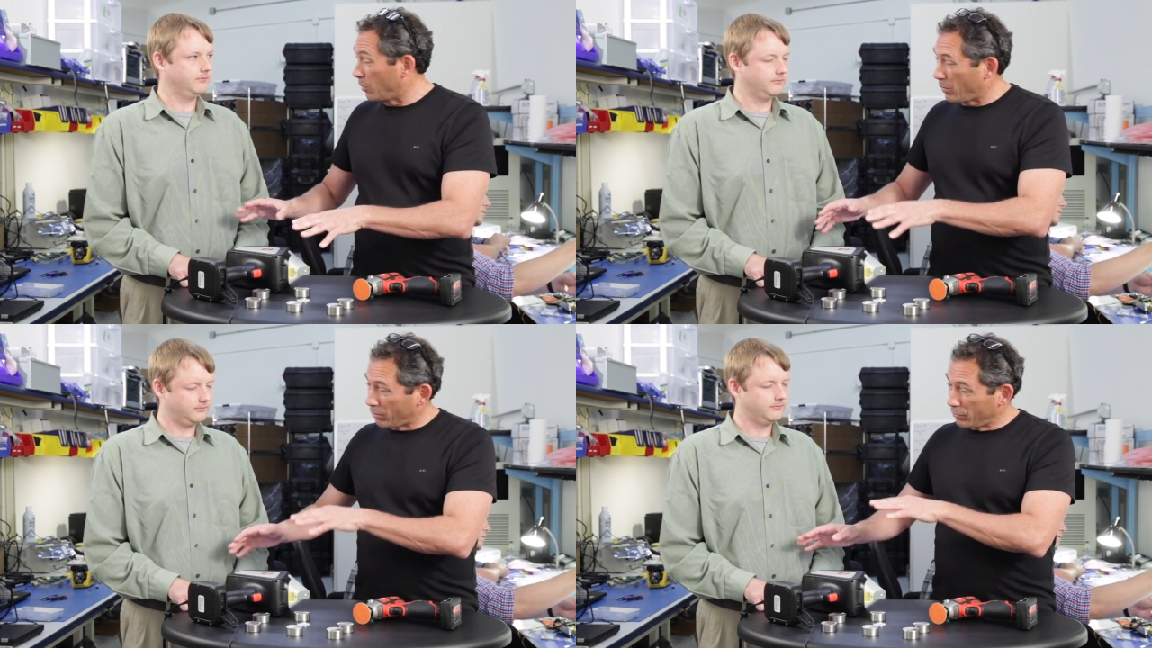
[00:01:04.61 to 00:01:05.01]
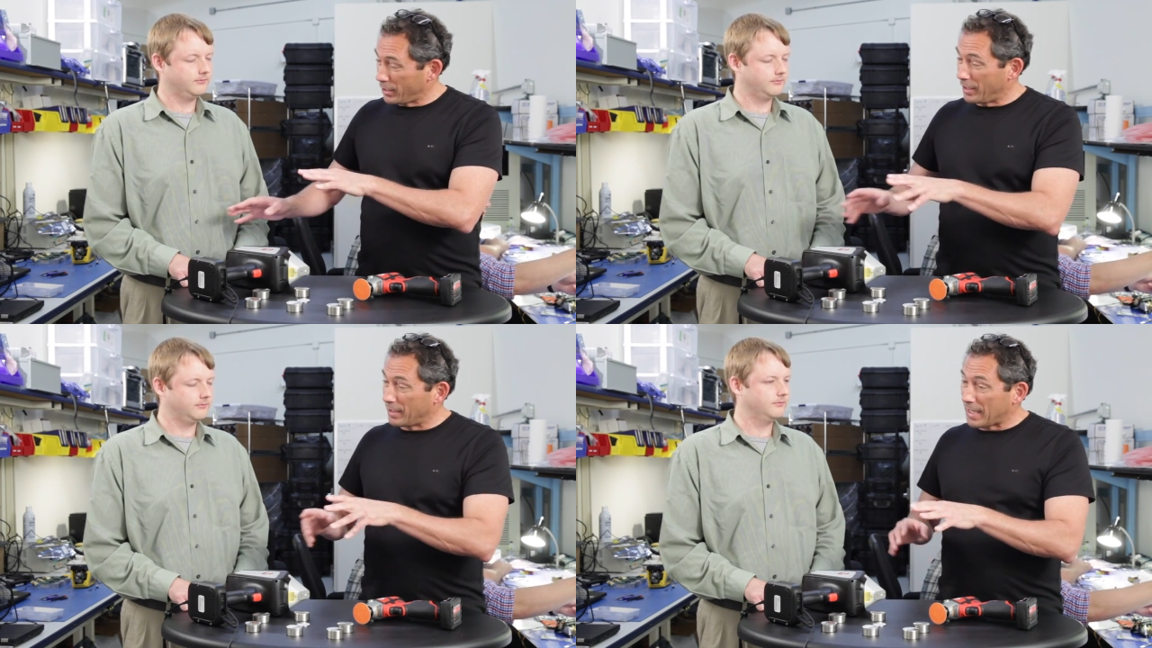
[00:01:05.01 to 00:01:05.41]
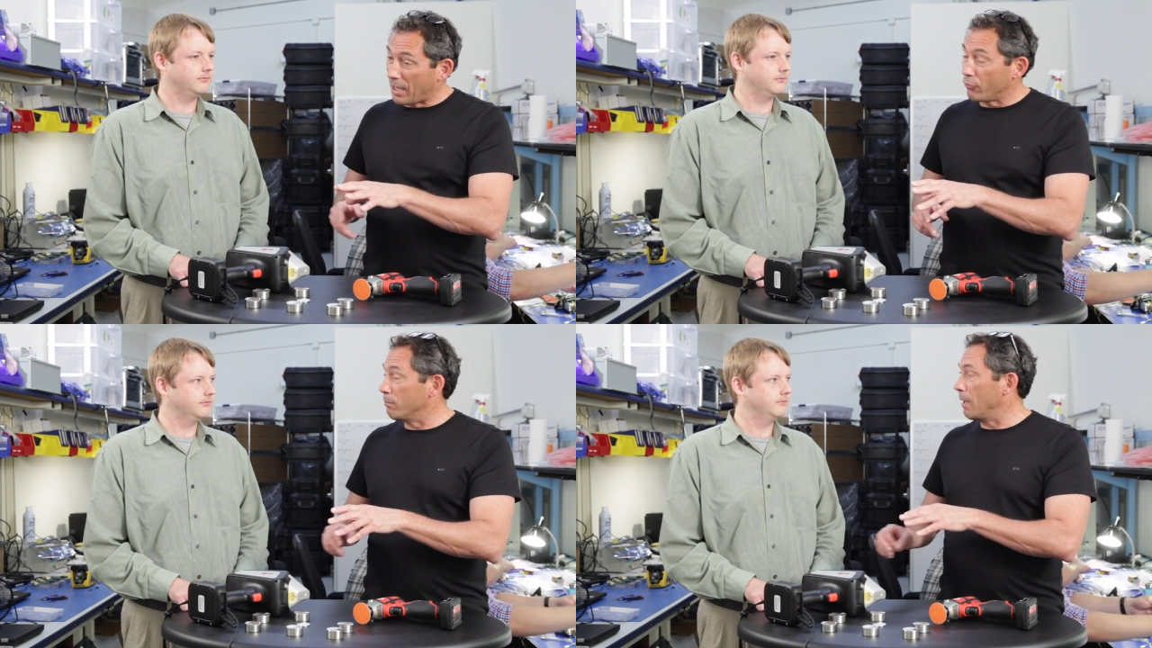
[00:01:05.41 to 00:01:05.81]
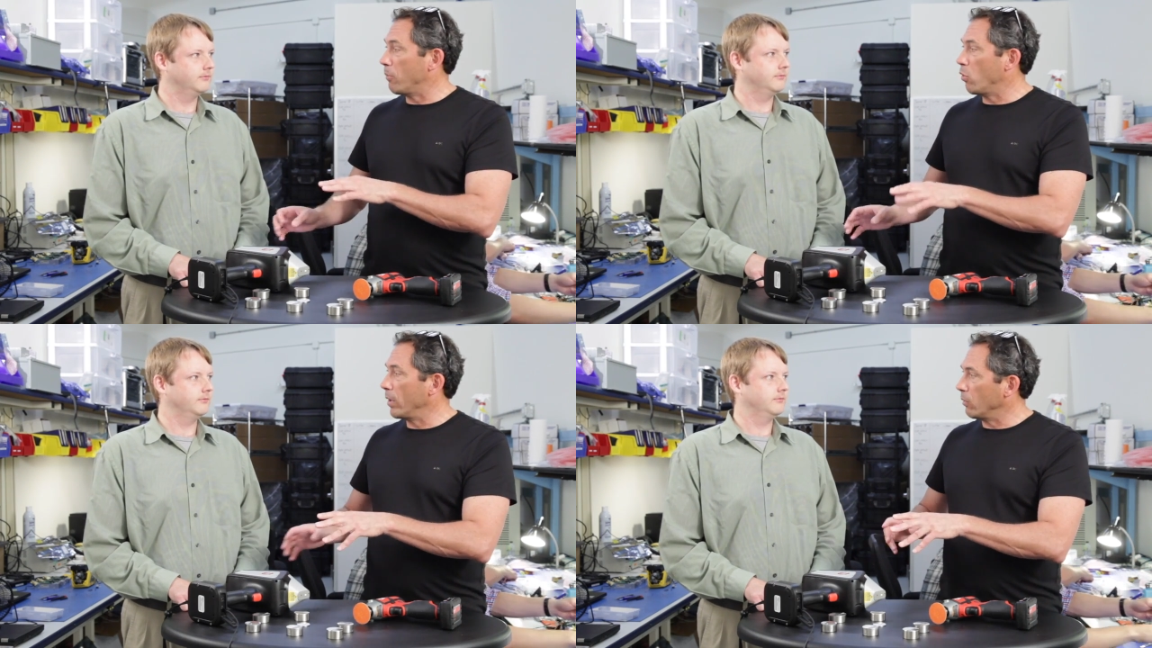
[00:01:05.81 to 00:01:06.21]
Speaker 1: but we were only getting down to
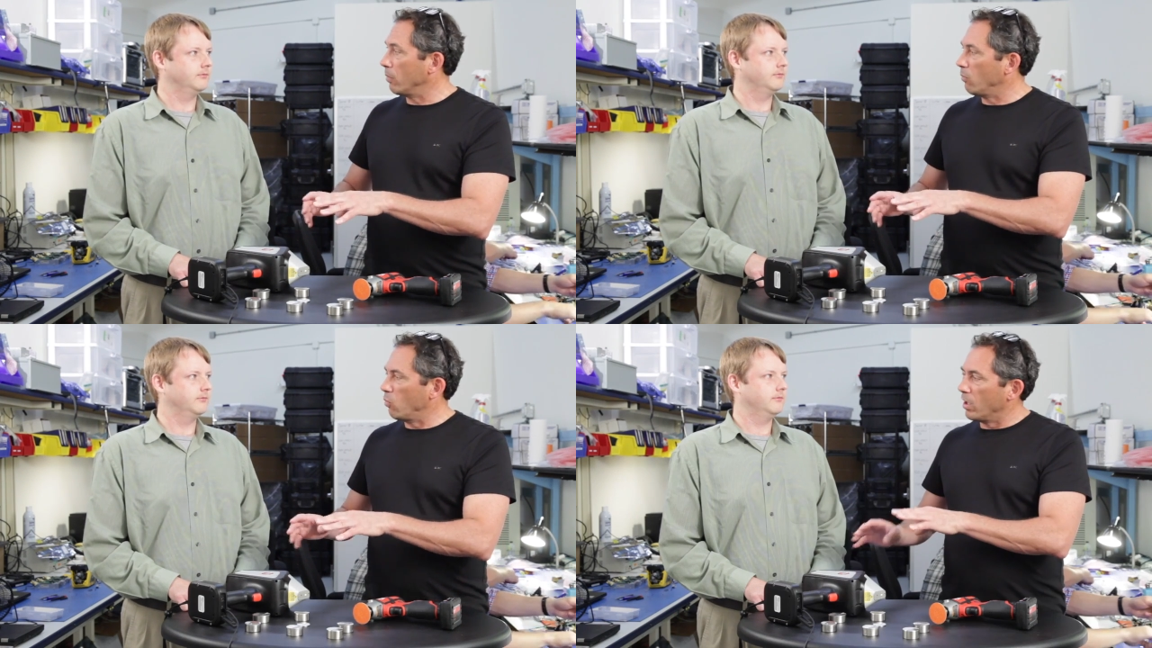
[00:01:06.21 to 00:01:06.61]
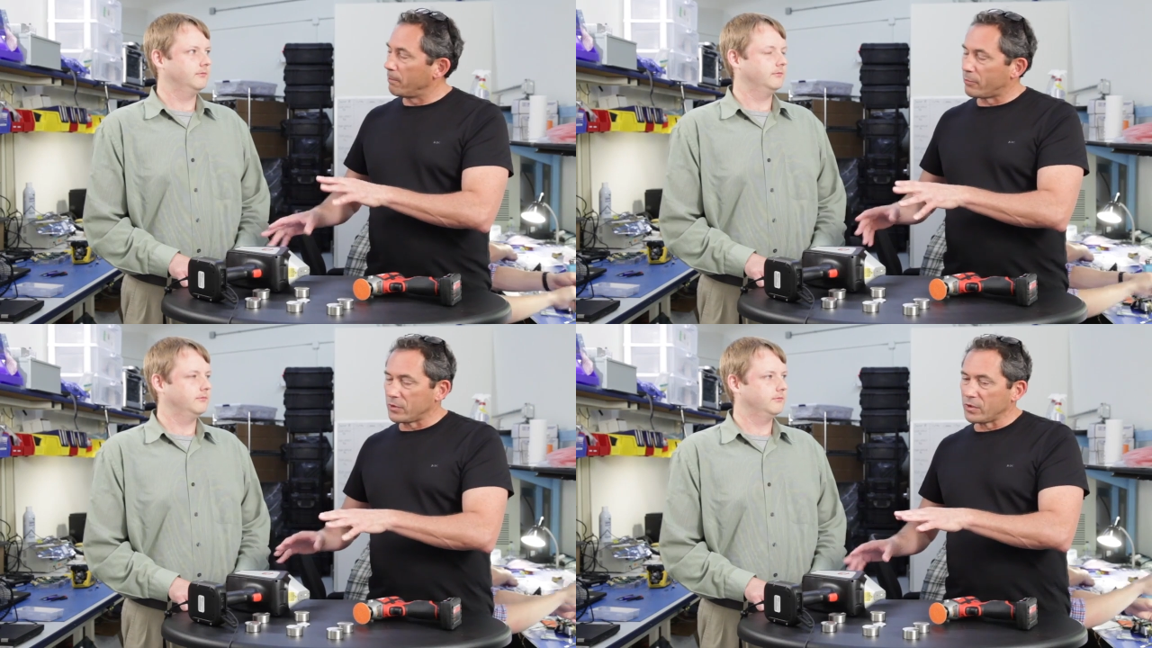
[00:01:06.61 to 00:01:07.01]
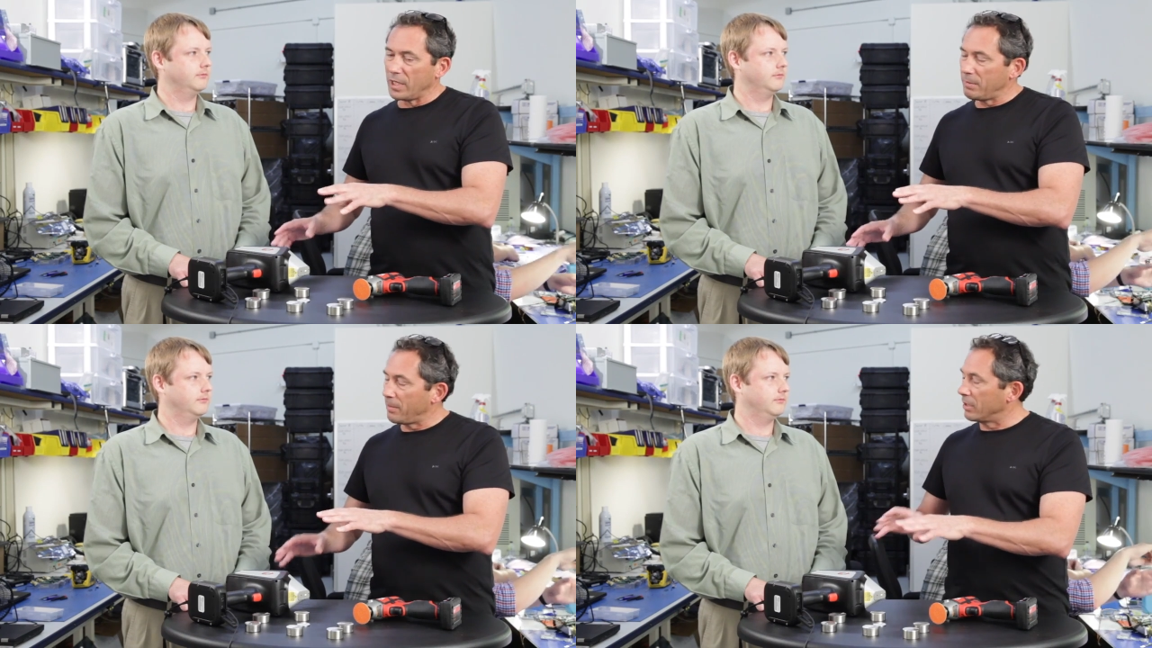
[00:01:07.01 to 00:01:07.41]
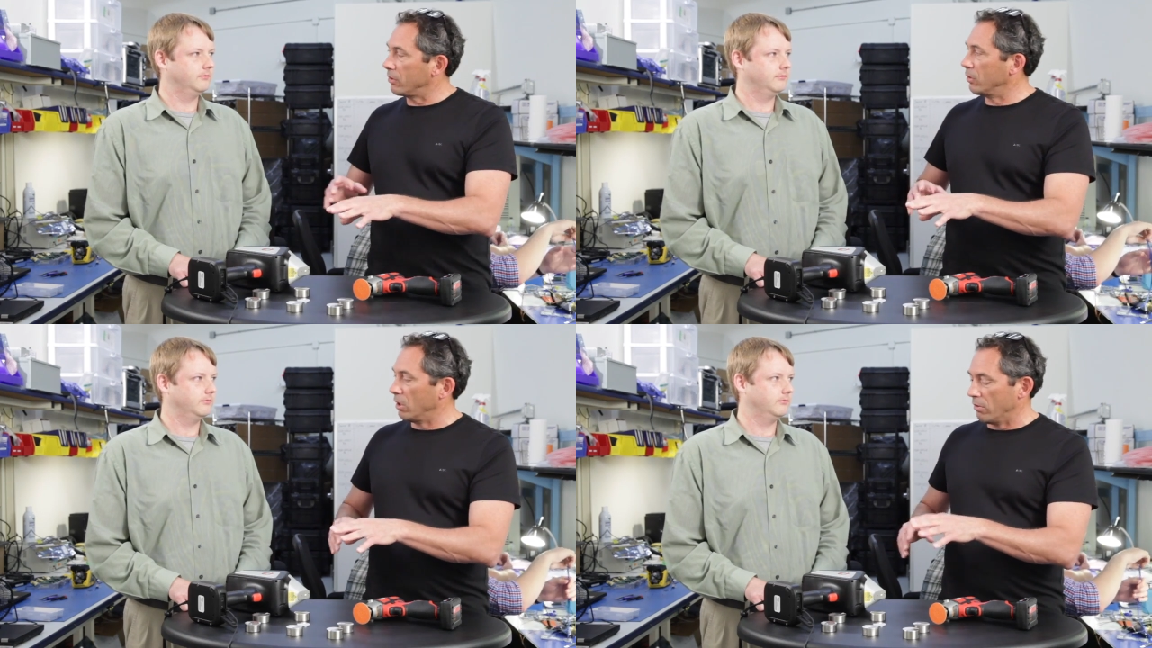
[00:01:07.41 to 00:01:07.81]
about 0.1%, maybe a
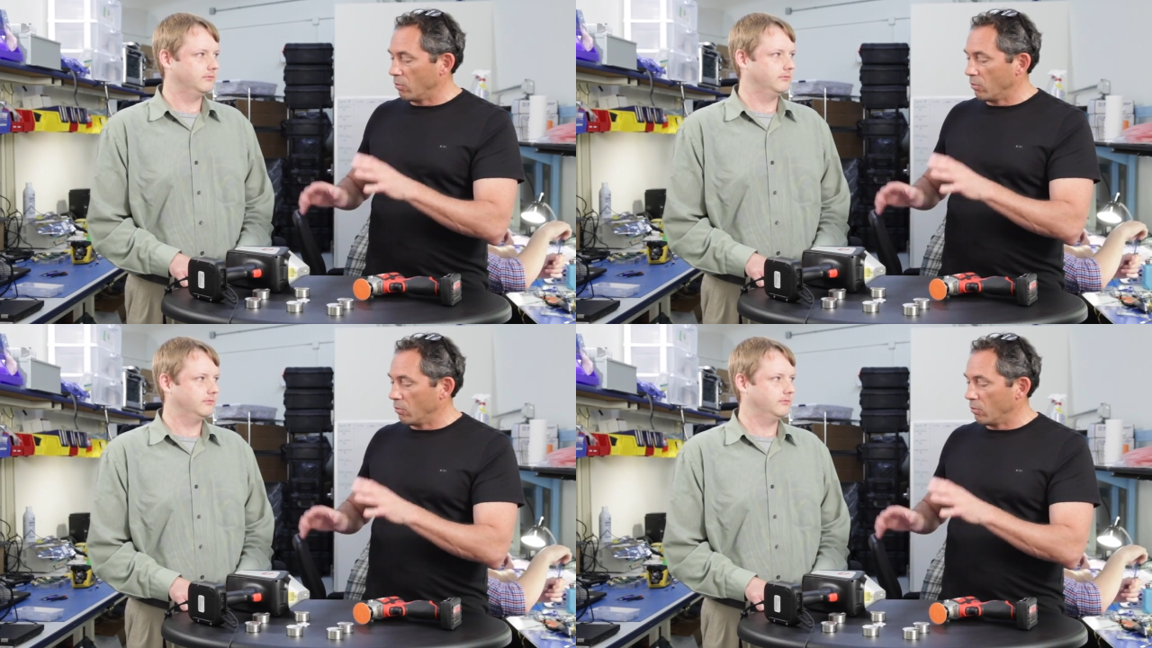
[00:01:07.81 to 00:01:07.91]
little lower.